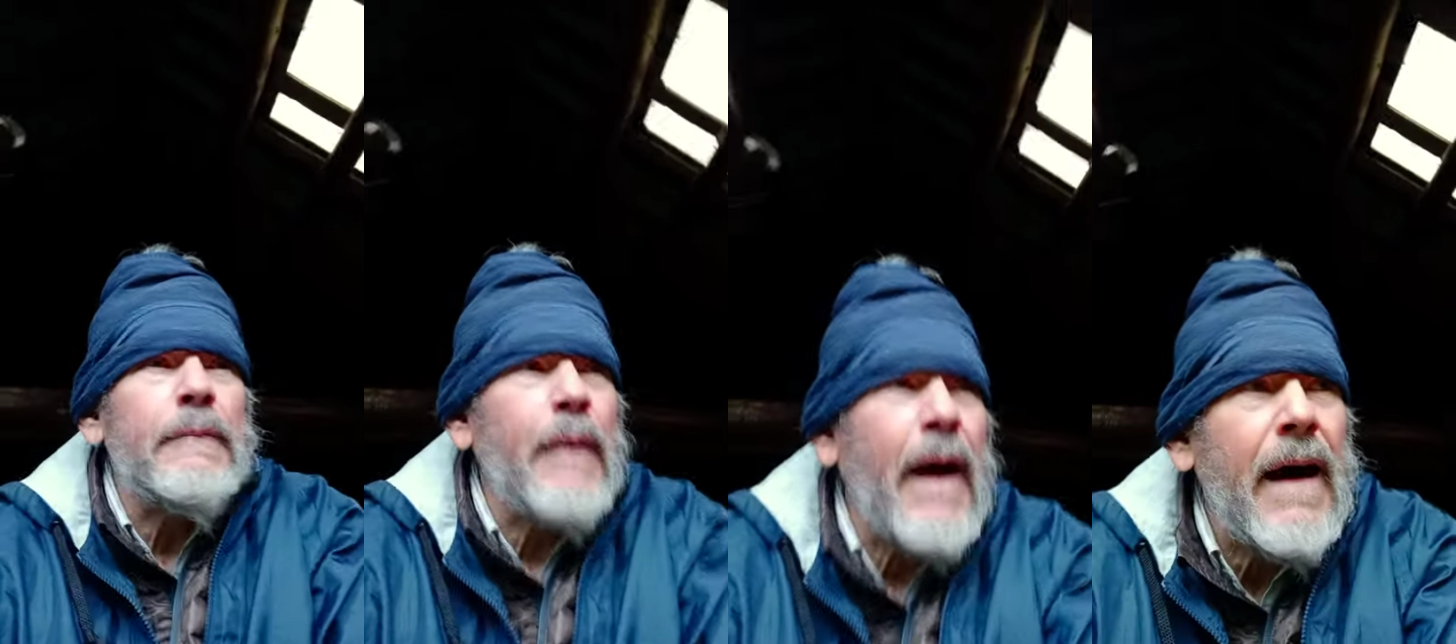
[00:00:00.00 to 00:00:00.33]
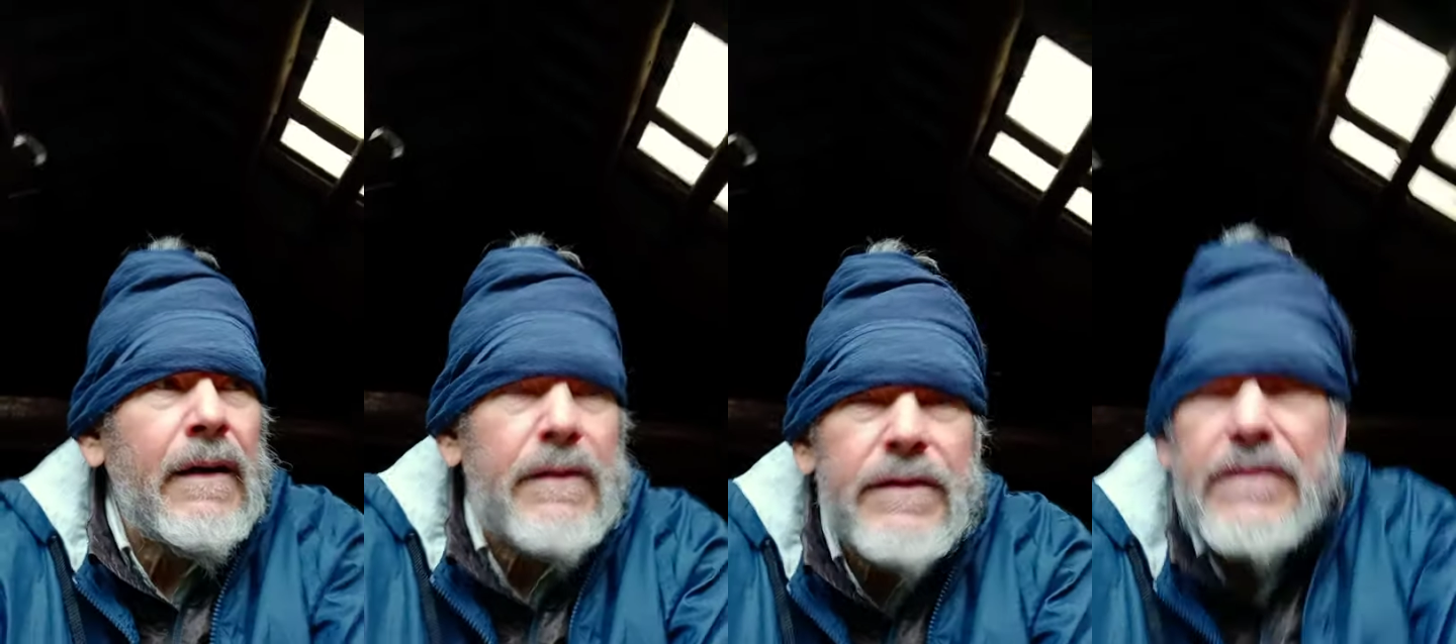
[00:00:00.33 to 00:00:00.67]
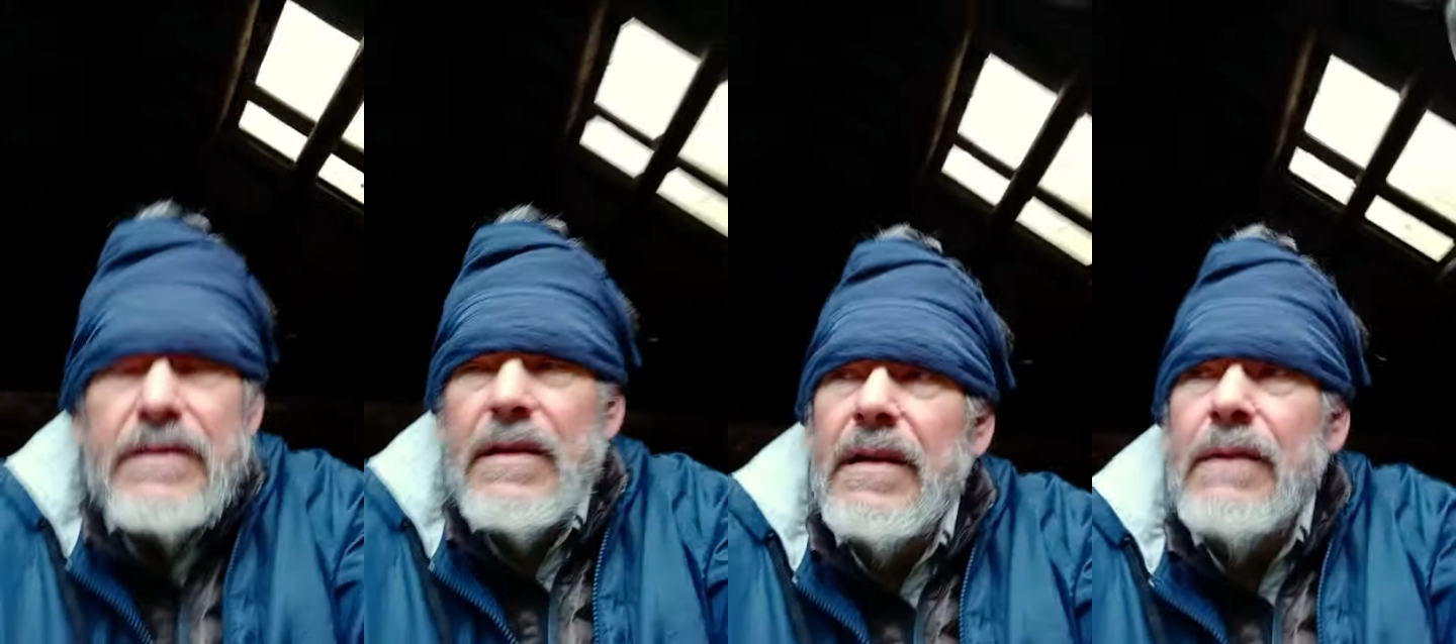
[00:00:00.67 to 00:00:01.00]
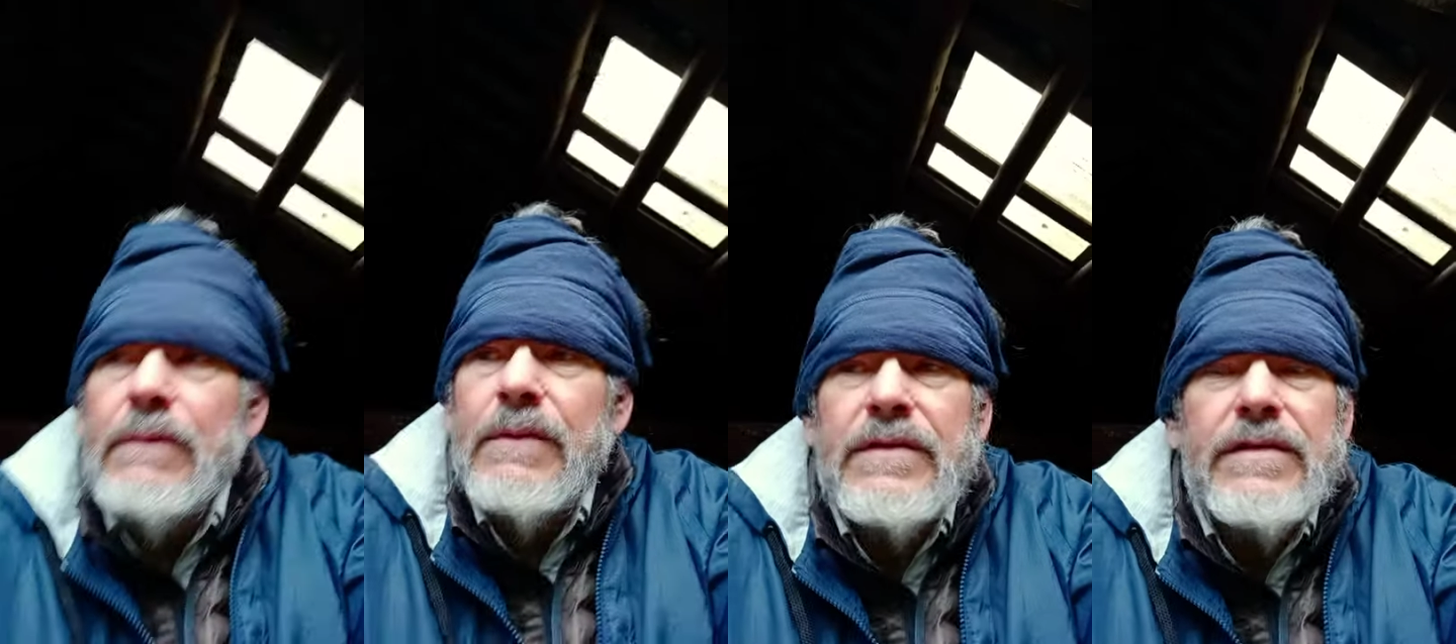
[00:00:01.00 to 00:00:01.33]
miles, and
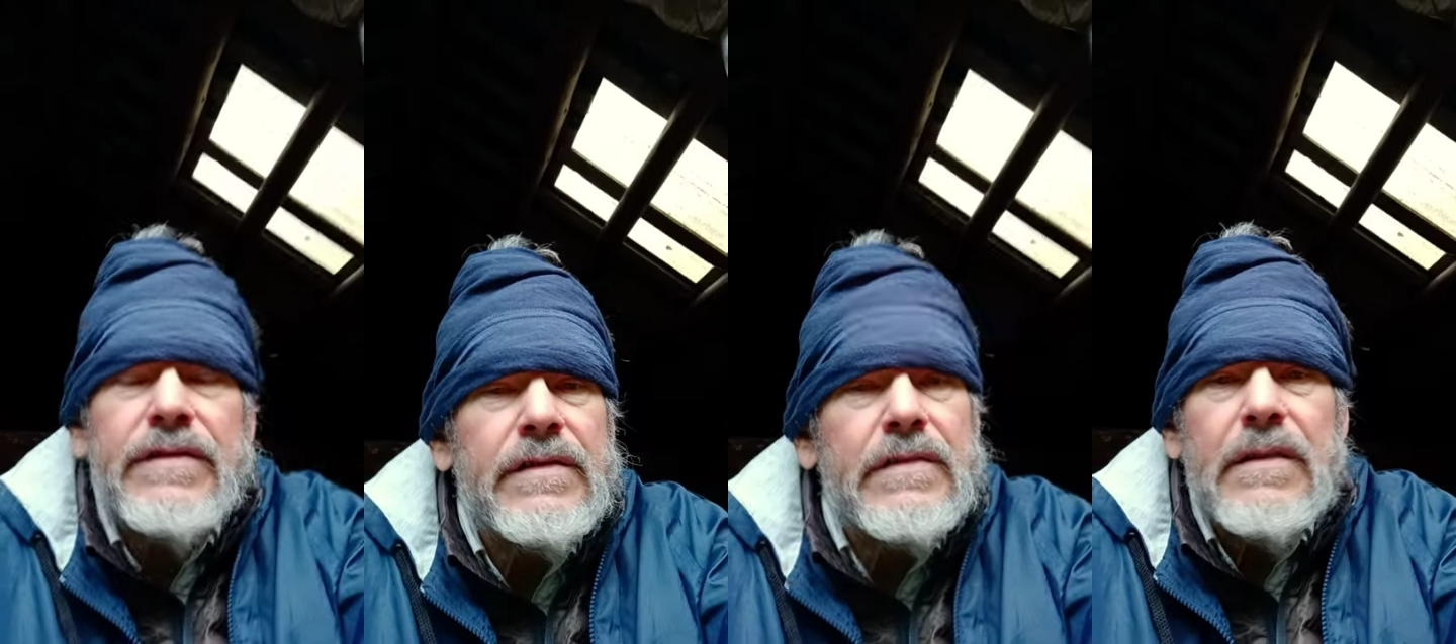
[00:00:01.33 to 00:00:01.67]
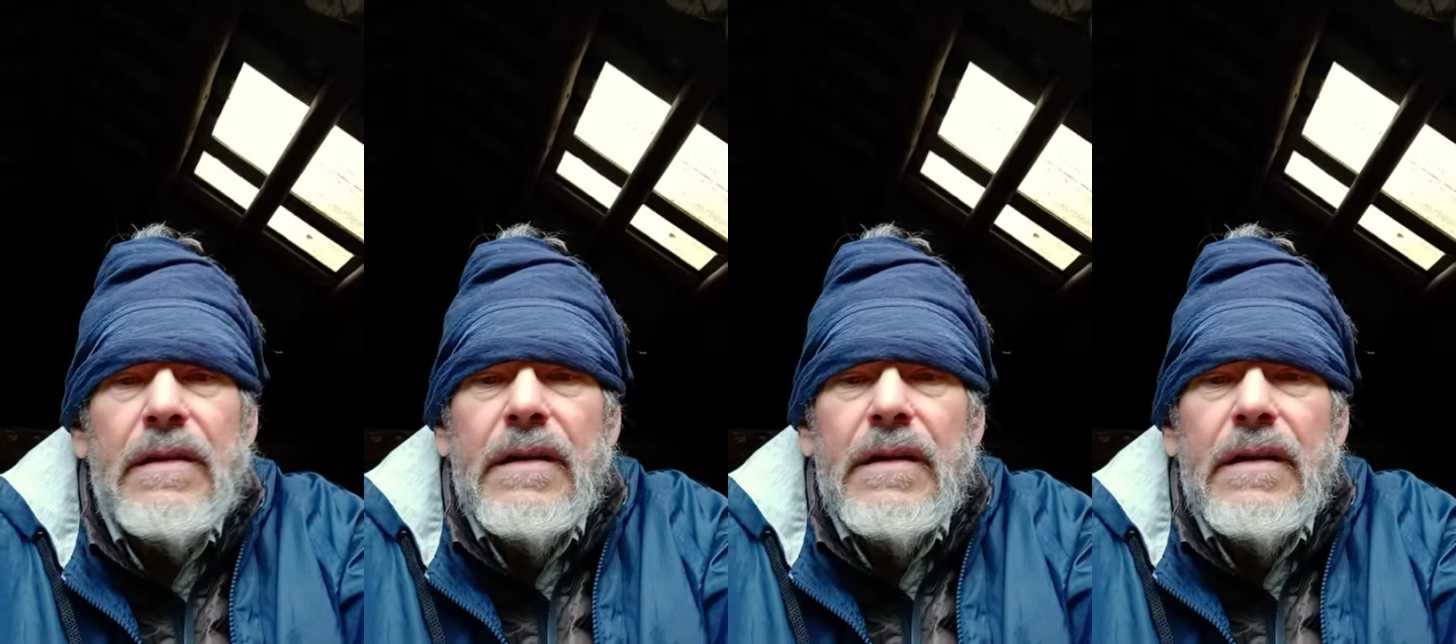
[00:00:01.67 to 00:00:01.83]
it was